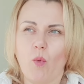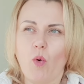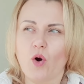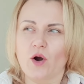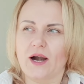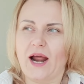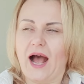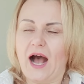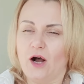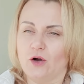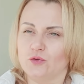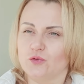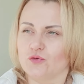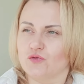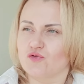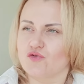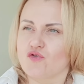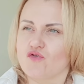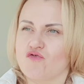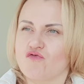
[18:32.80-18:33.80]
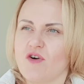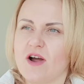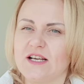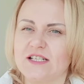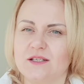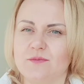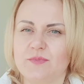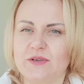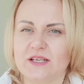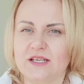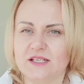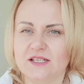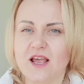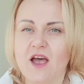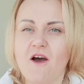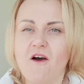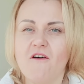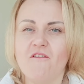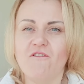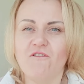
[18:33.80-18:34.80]
how to trust, because
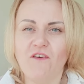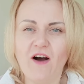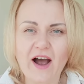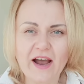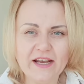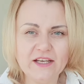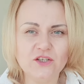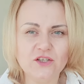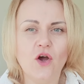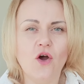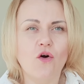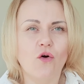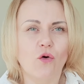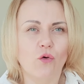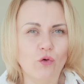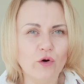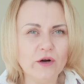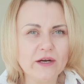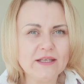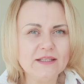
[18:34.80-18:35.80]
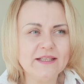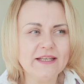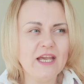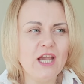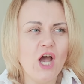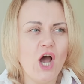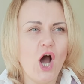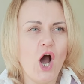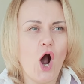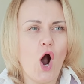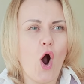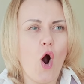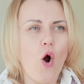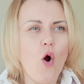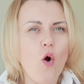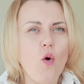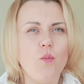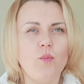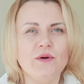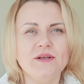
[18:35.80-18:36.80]
fight really
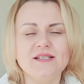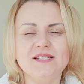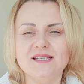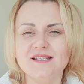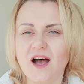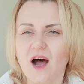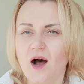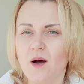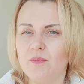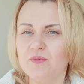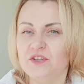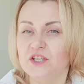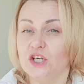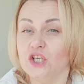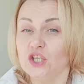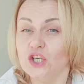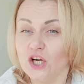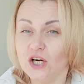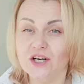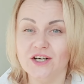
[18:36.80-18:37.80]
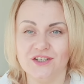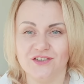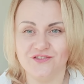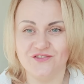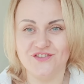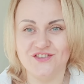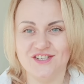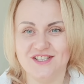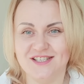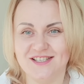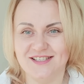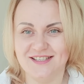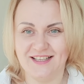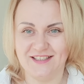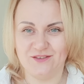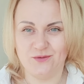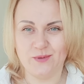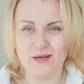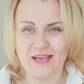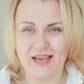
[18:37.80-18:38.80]
opens up the nerves
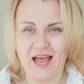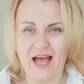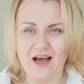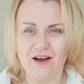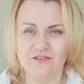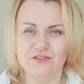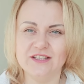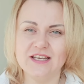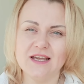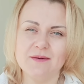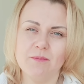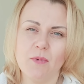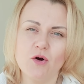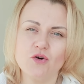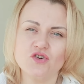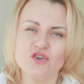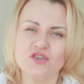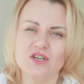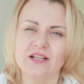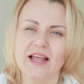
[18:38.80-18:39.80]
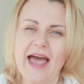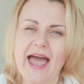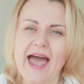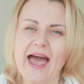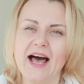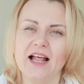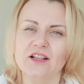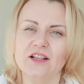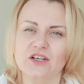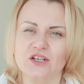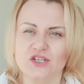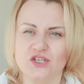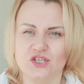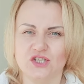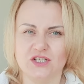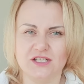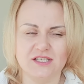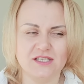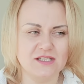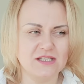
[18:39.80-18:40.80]
that we have, the emotional
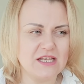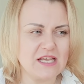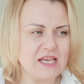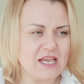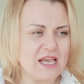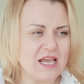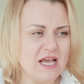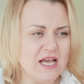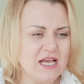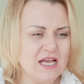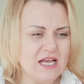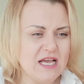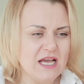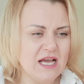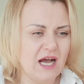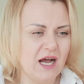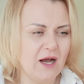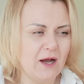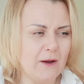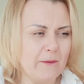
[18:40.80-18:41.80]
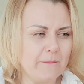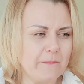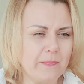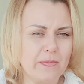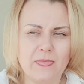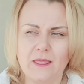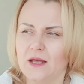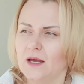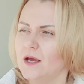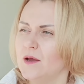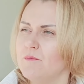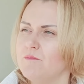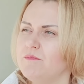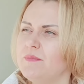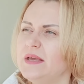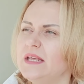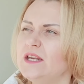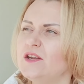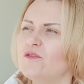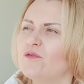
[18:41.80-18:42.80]
allergies, the
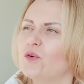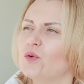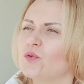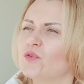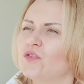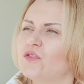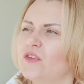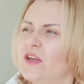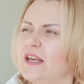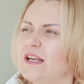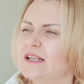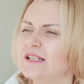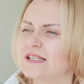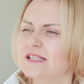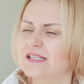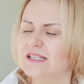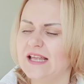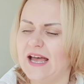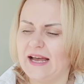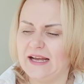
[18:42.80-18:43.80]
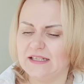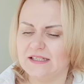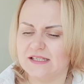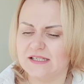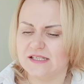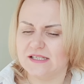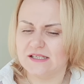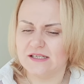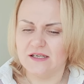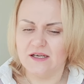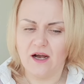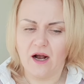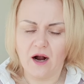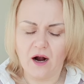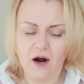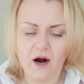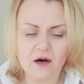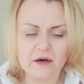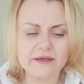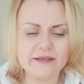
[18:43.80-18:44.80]
meaningful things that
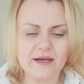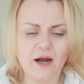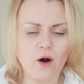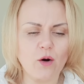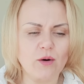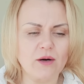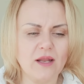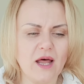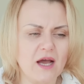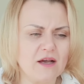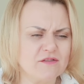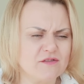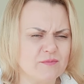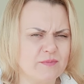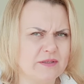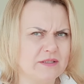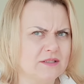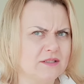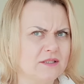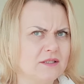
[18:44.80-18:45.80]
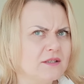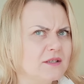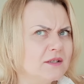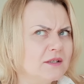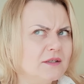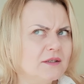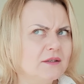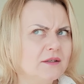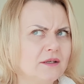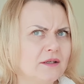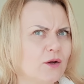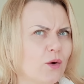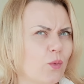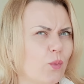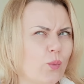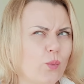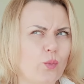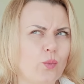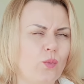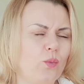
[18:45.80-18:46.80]
are in our lives, but you know,
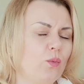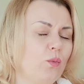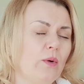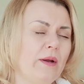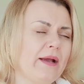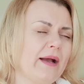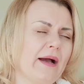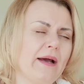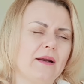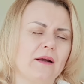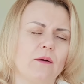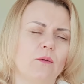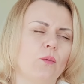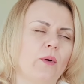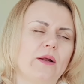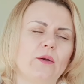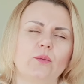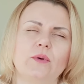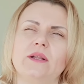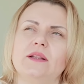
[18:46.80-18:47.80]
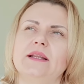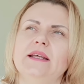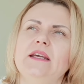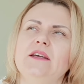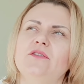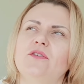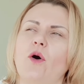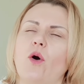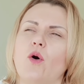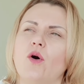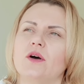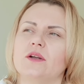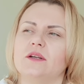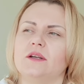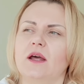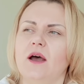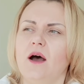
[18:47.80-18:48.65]
we kind of, when we live on